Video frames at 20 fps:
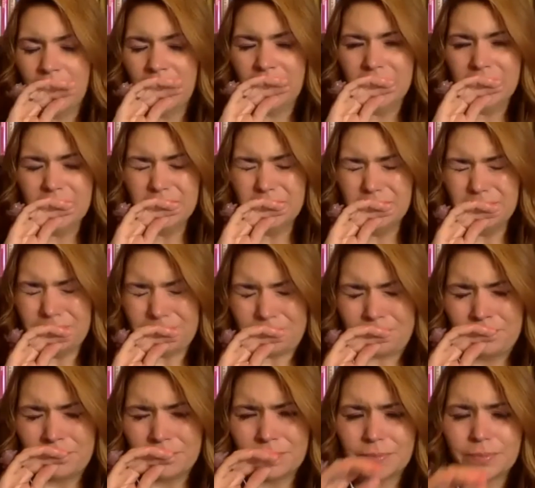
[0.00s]
that's where I
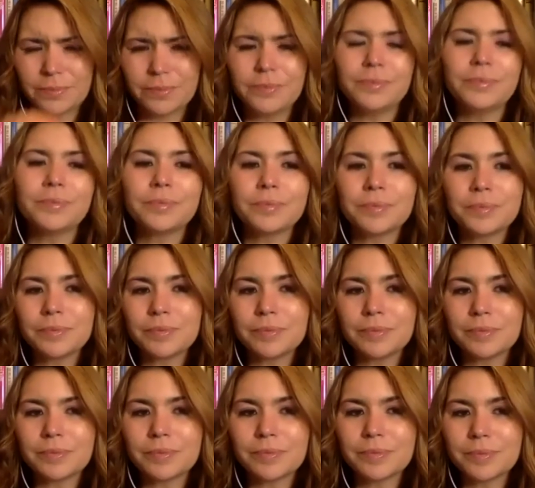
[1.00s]
think he'll be doing a
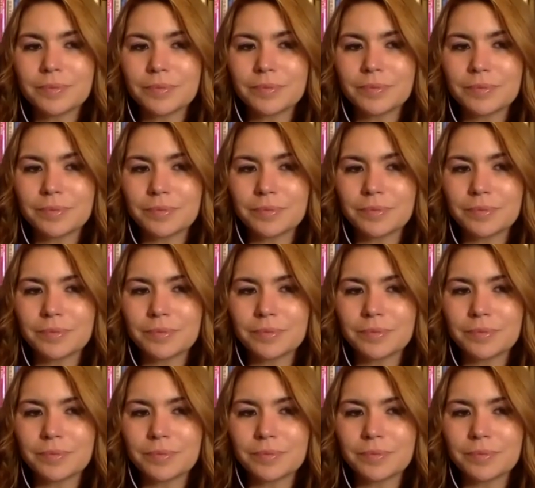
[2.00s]
tour of where they're